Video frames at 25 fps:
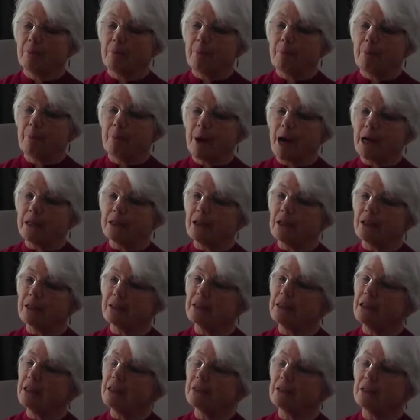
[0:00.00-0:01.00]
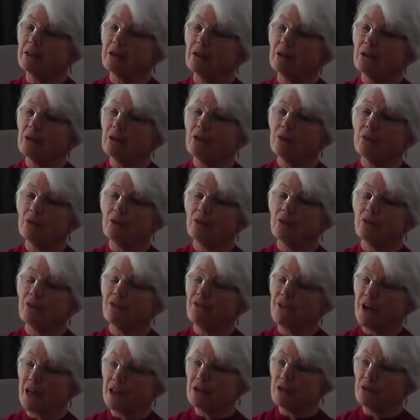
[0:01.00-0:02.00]
But I think the
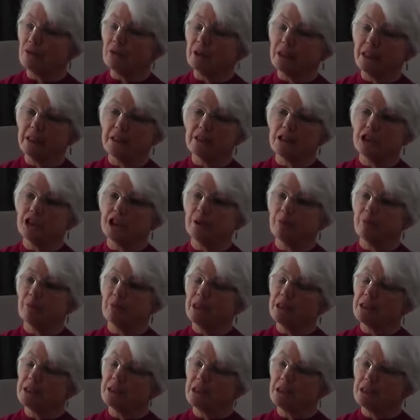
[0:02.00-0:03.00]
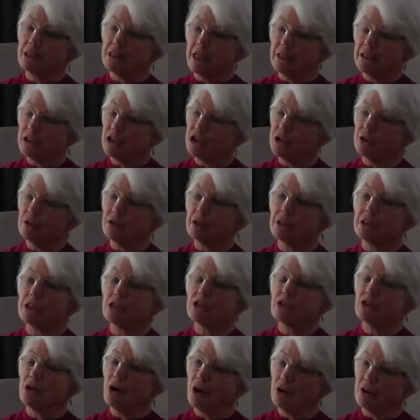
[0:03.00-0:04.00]
federal leadership that's essential
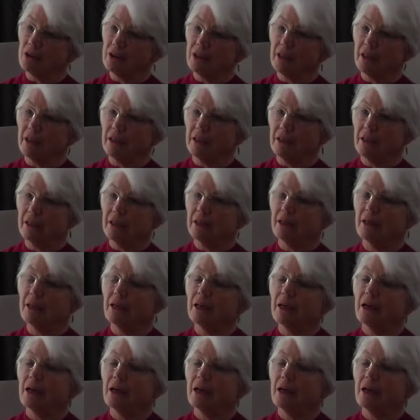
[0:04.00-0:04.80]
is not there